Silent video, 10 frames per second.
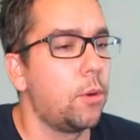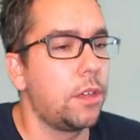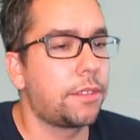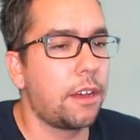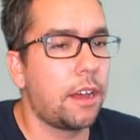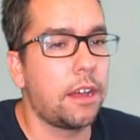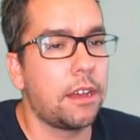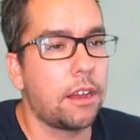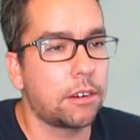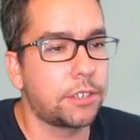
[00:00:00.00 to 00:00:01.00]
With uh,
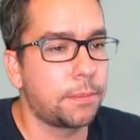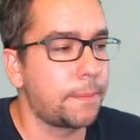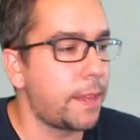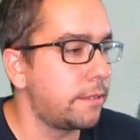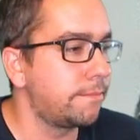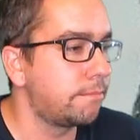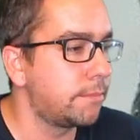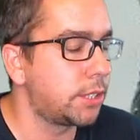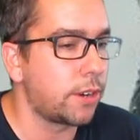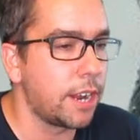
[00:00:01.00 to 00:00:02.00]
our Superman,
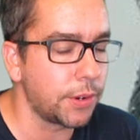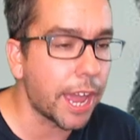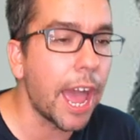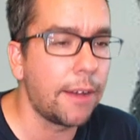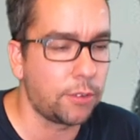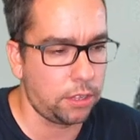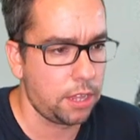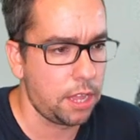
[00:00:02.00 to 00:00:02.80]
Mr. Henry Cavill.